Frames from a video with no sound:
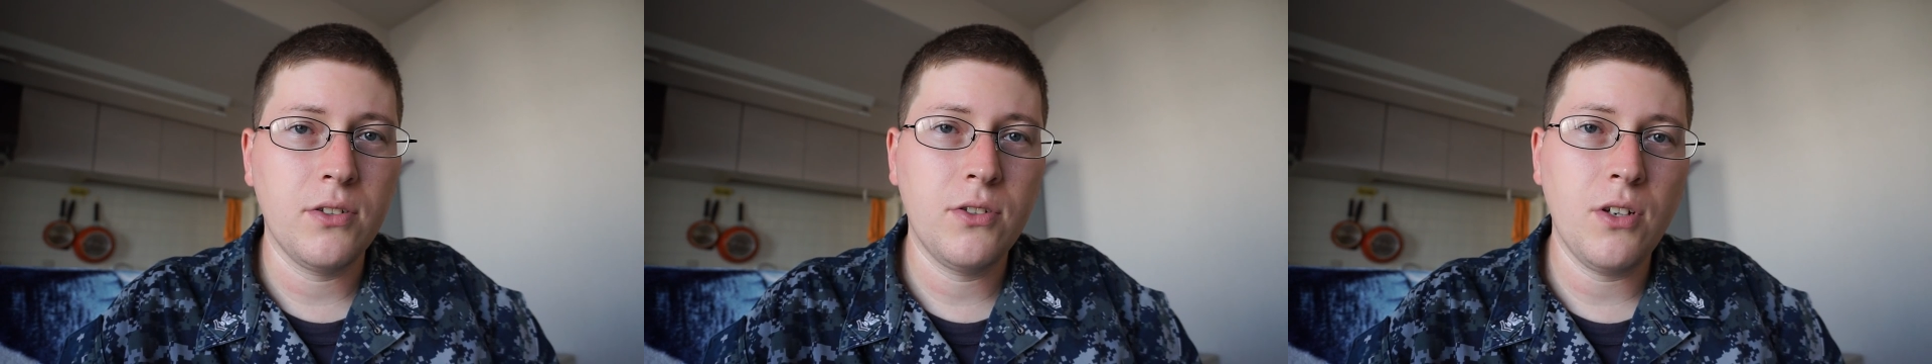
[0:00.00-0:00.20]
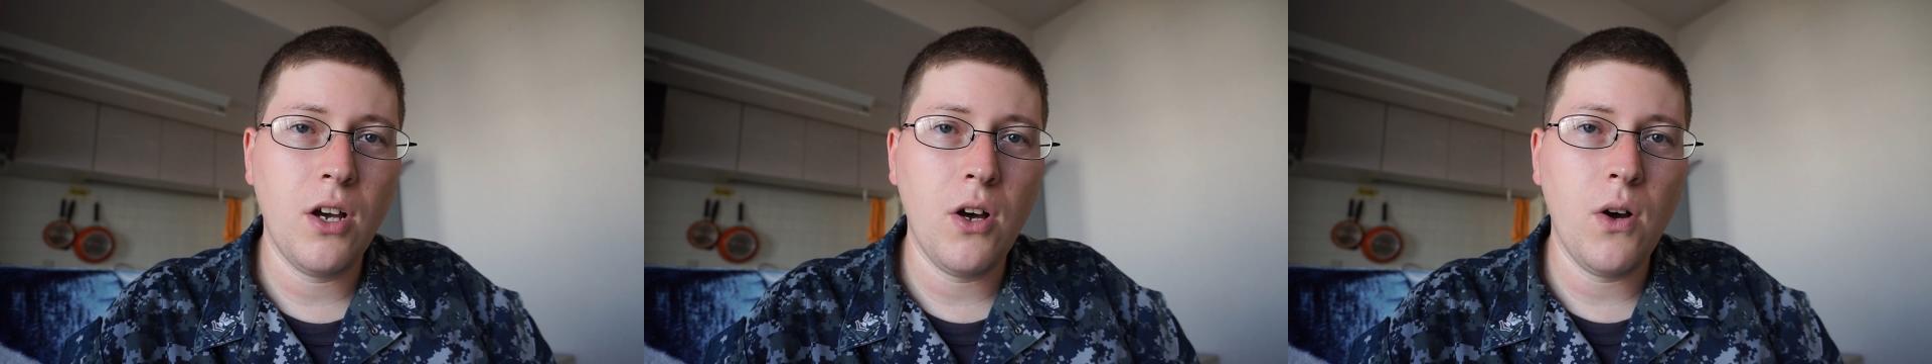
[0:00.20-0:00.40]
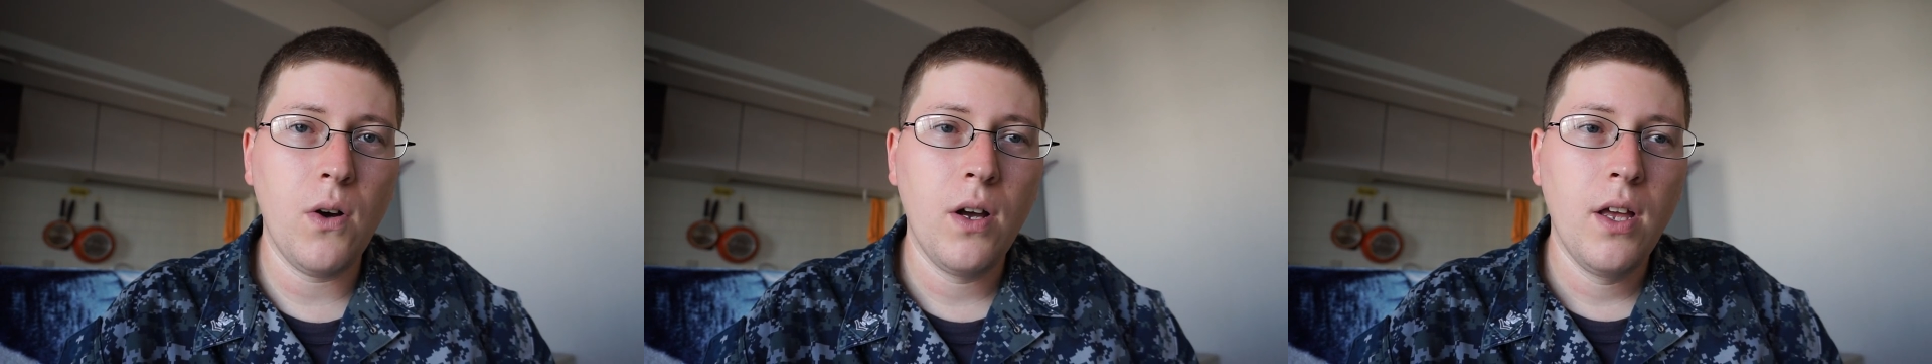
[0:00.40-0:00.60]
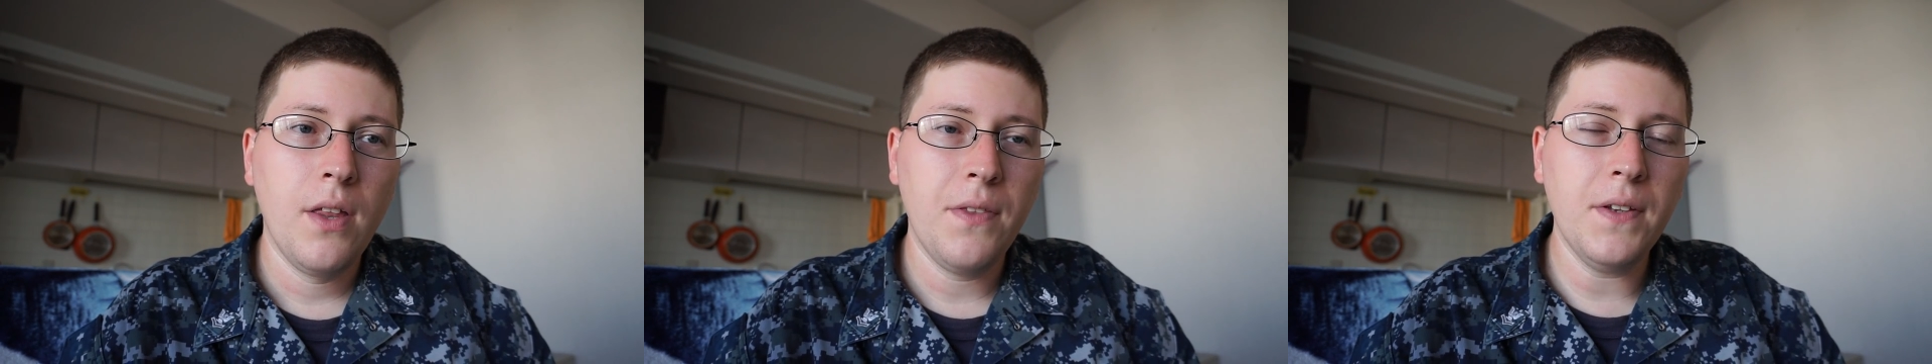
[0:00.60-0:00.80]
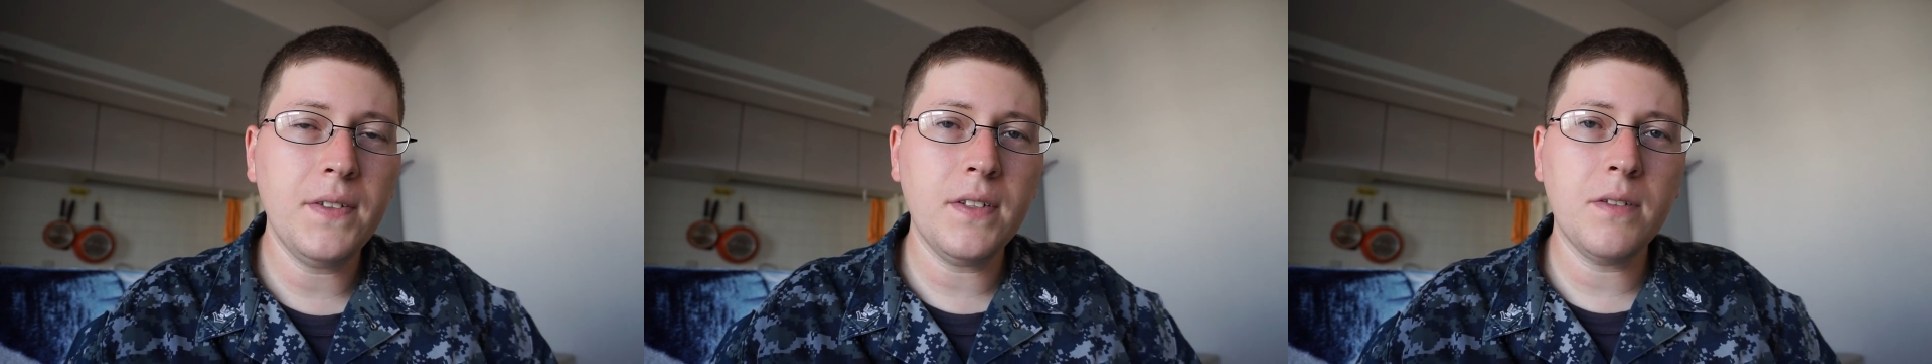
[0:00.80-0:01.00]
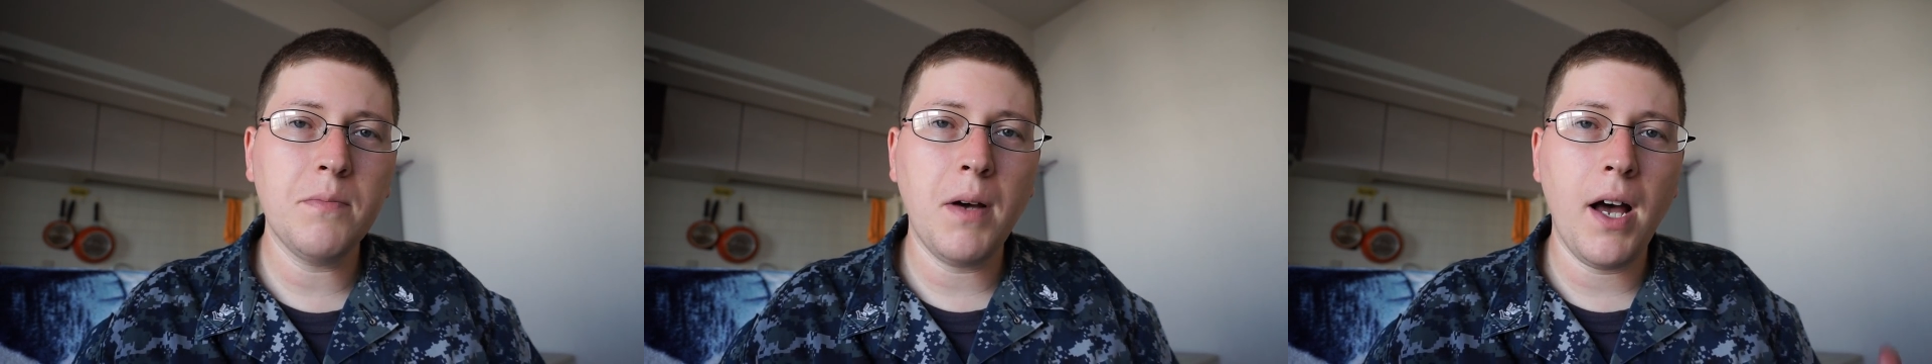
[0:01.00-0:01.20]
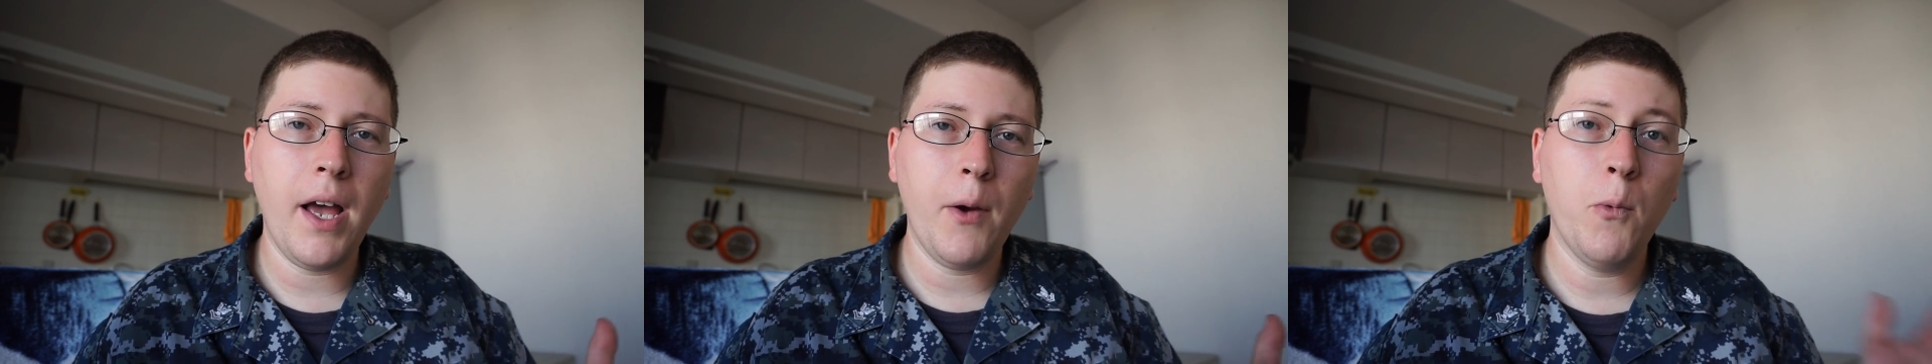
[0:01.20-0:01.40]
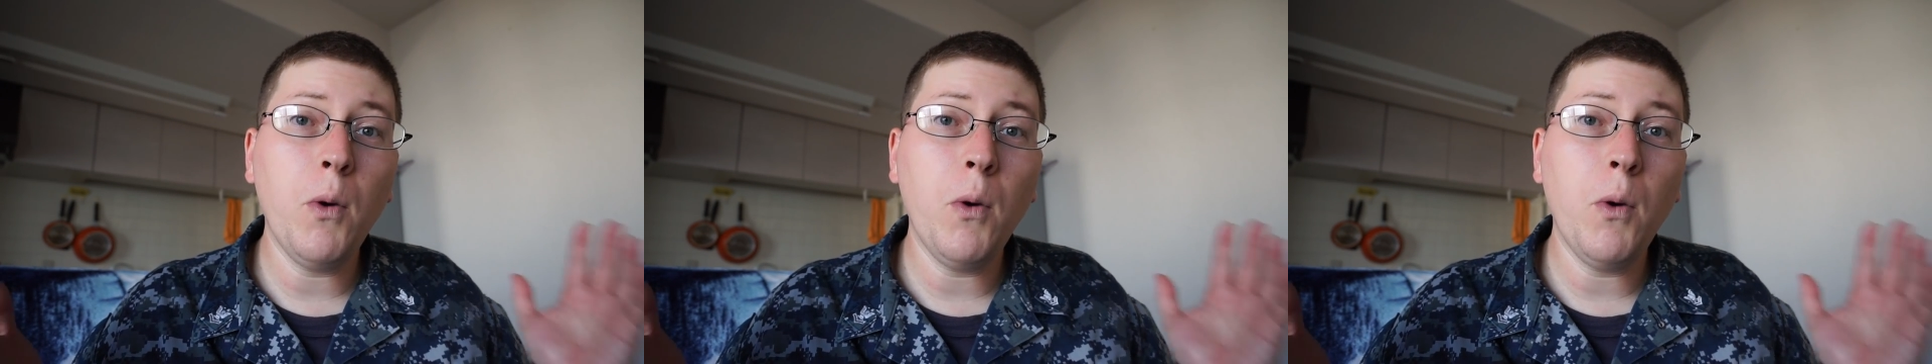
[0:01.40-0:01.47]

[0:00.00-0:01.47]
So this is my